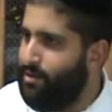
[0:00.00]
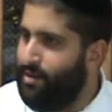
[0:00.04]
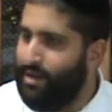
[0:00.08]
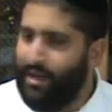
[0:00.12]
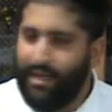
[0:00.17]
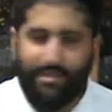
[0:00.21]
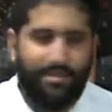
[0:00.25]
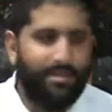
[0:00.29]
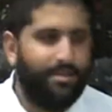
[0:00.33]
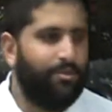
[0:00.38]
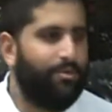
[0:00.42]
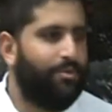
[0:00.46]
It
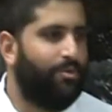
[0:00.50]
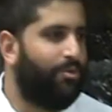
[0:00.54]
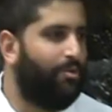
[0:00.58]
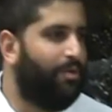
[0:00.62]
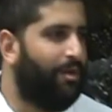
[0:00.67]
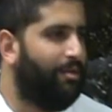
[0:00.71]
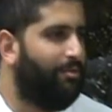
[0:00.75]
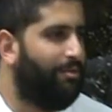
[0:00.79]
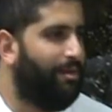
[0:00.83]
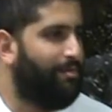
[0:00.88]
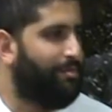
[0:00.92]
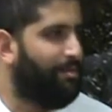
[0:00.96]
has to do with the
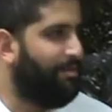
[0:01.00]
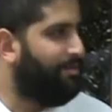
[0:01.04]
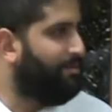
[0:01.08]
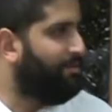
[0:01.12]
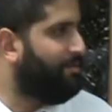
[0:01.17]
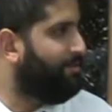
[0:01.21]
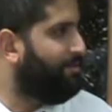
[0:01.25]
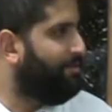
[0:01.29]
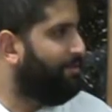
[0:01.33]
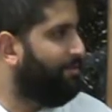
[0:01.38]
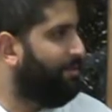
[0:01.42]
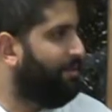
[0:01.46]
way
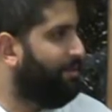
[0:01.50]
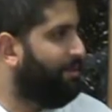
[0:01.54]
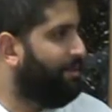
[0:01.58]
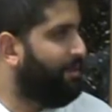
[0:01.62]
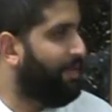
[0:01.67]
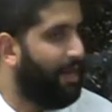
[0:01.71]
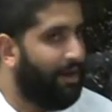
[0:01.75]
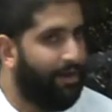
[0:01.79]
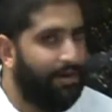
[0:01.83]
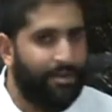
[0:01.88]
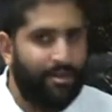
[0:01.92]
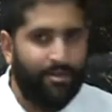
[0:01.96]
rabbis
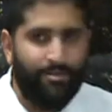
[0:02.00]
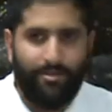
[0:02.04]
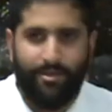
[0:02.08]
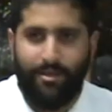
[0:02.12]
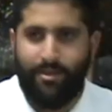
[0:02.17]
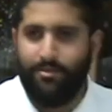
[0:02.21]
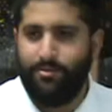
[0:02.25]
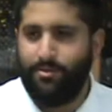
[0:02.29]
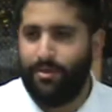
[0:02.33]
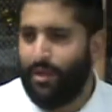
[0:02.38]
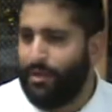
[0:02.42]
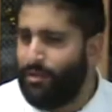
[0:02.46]
carry
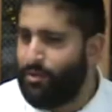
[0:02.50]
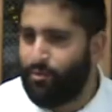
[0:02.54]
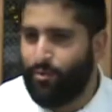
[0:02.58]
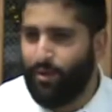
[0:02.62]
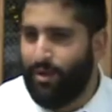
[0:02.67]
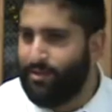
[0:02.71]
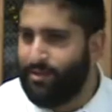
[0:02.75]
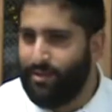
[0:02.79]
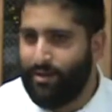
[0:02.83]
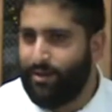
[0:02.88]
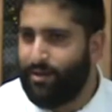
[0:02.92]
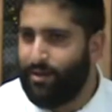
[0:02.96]
themselves, not
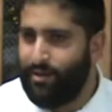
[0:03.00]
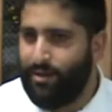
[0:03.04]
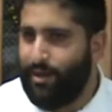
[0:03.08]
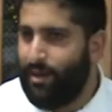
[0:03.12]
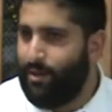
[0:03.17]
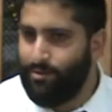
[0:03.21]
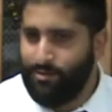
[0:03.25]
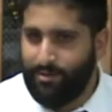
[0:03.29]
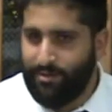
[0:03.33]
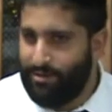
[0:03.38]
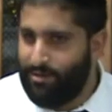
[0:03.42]
dress. I don't care.